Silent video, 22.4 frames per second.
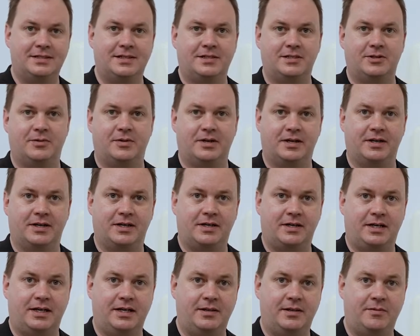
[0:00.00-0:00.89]
So we're going to
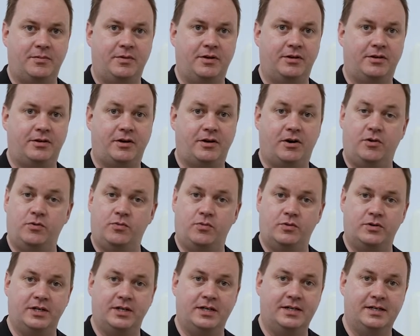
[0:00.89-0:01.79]
clean them with cold
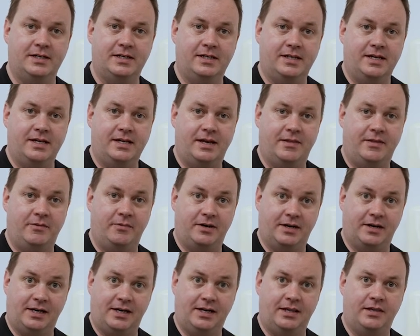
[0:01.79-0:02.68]
water, and then we're
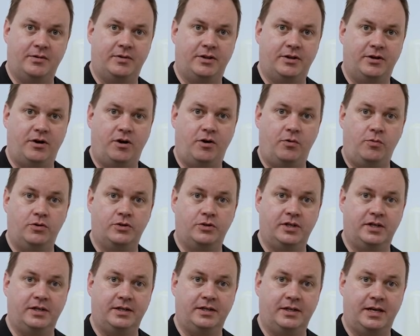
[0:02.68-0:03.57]
going to clean them with hot
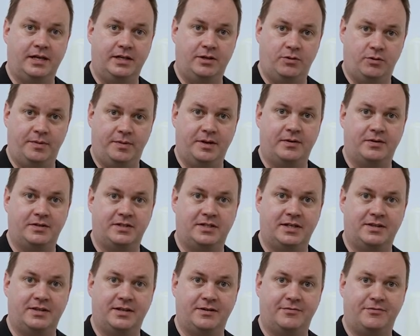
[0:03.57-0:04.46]
water, and you'll be able to see the